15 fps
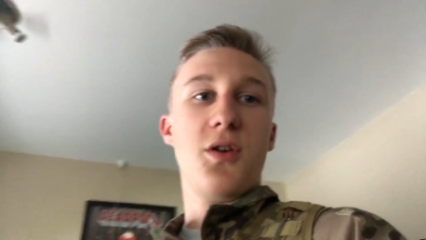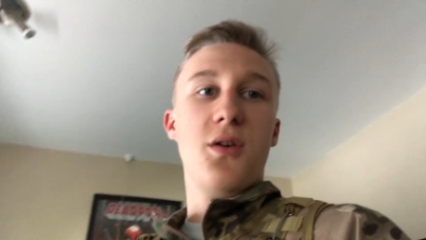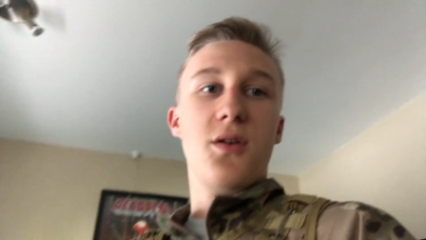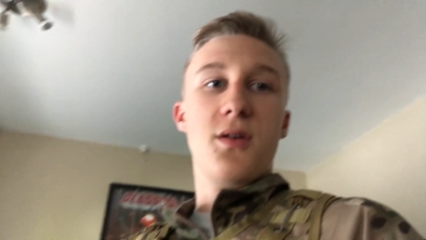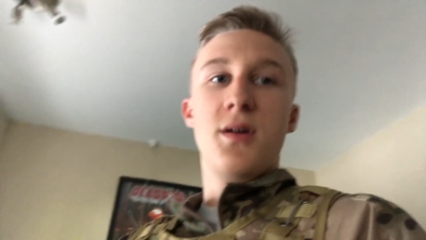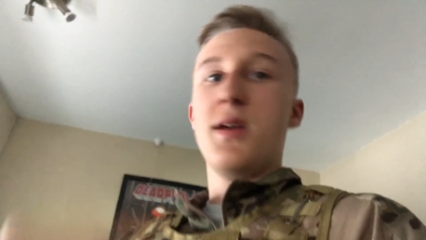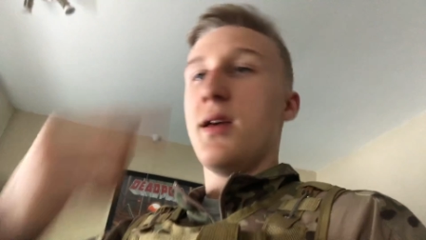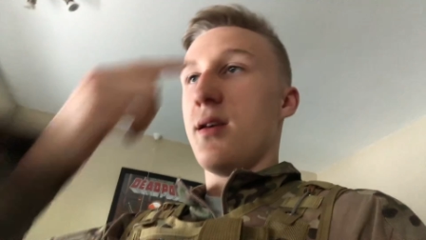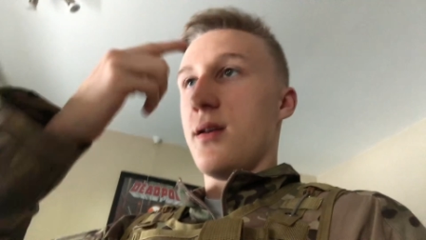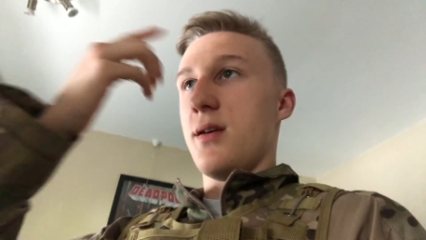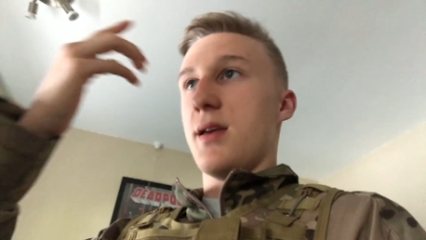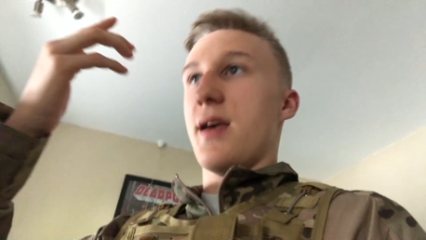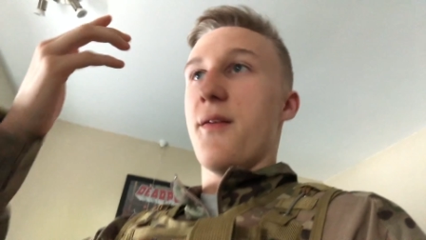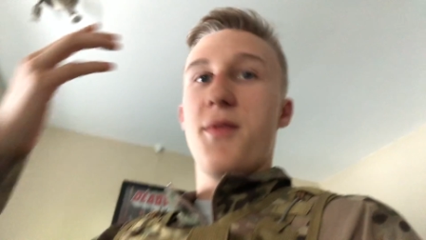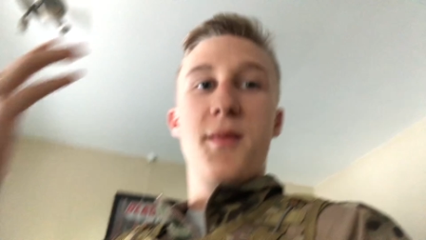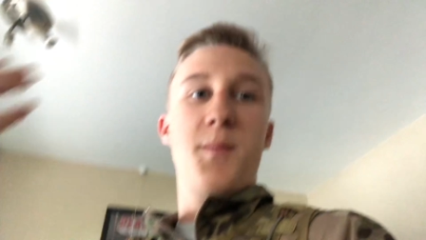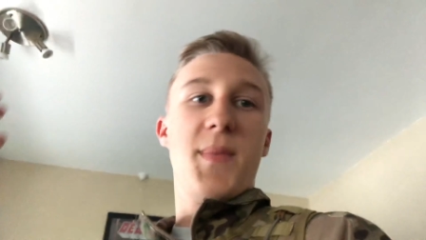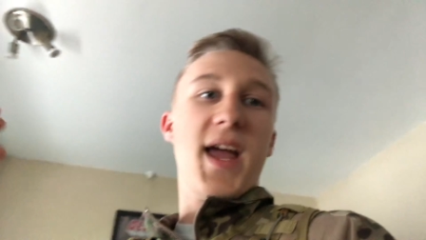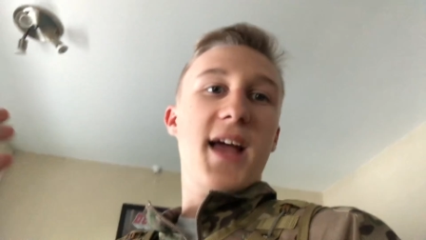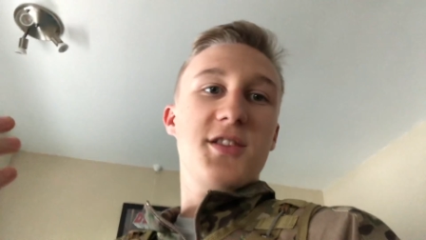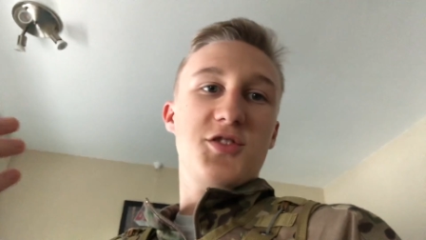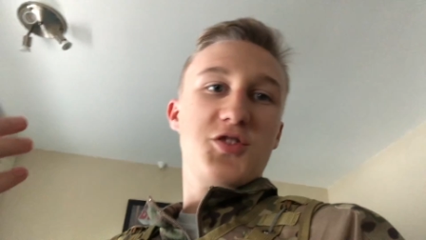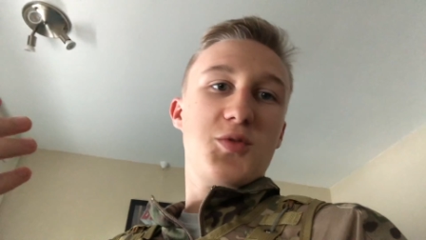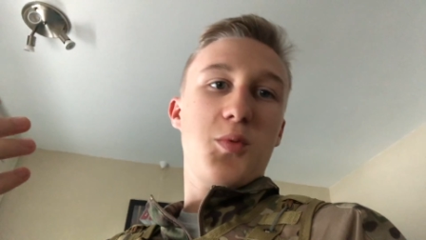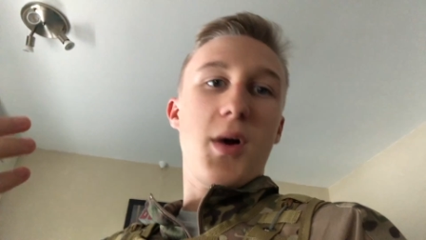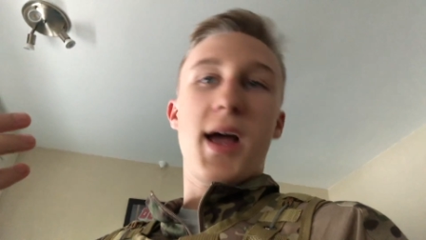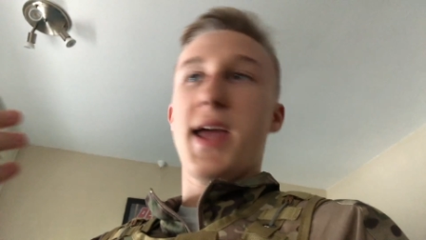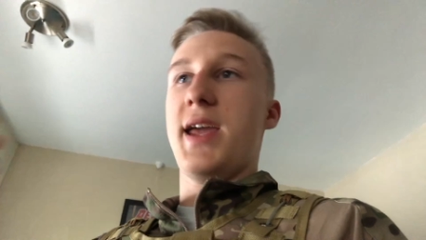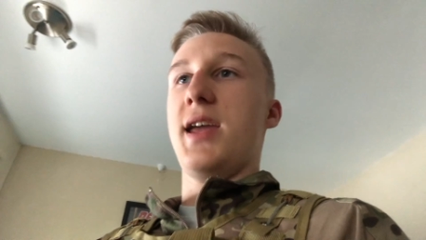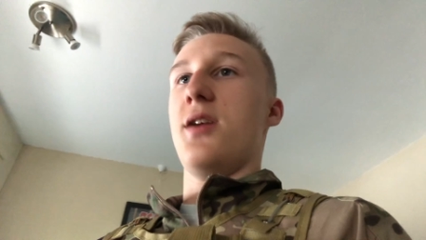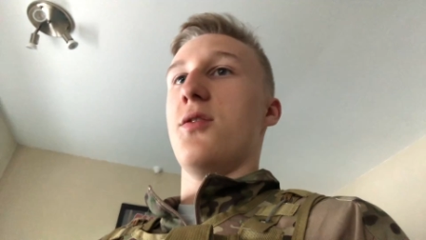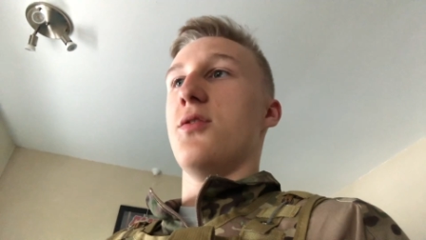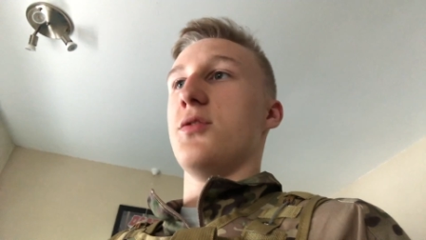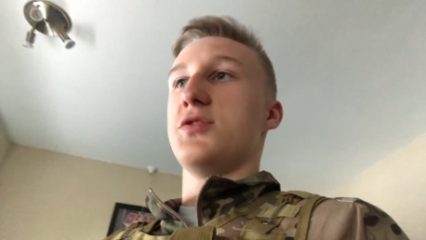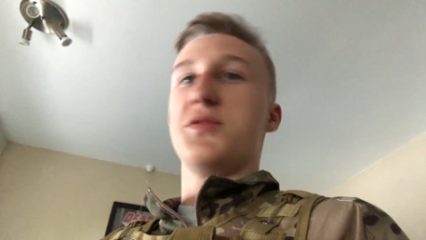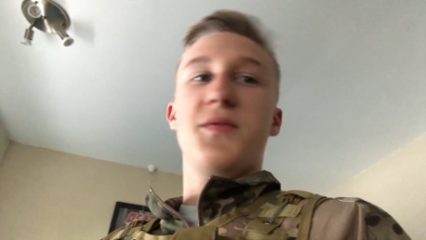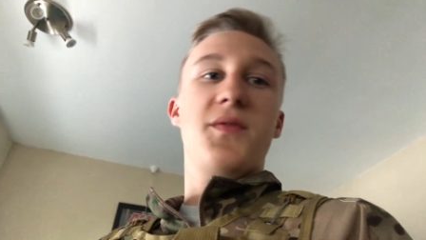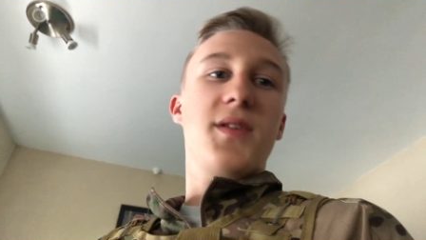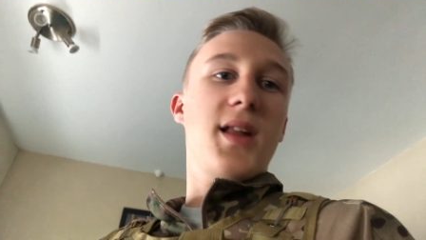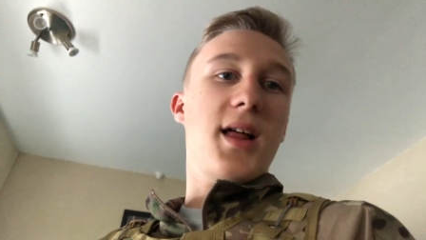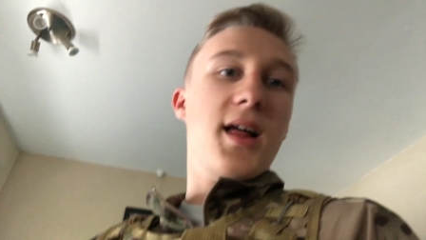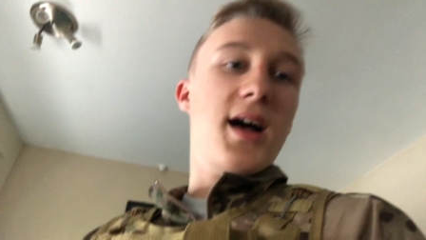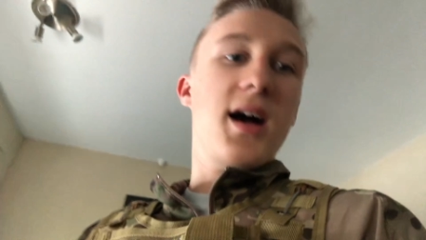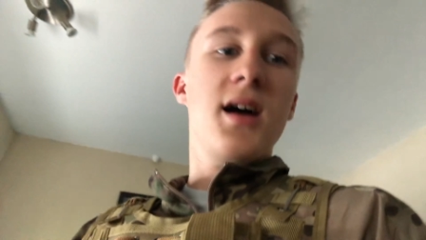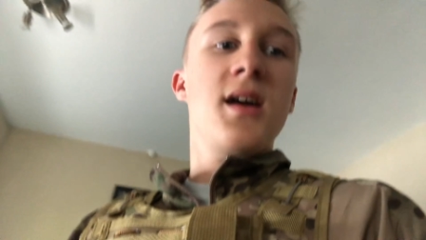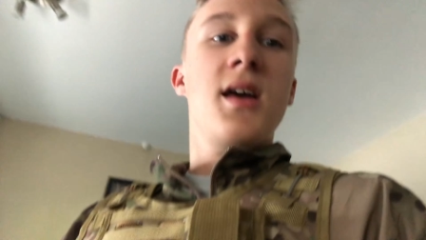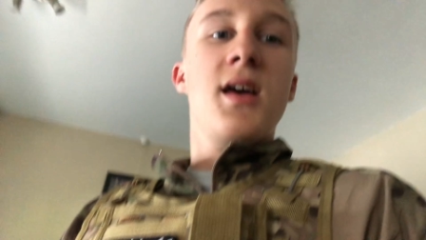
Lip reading: or if I'm getting sweaty or something like that.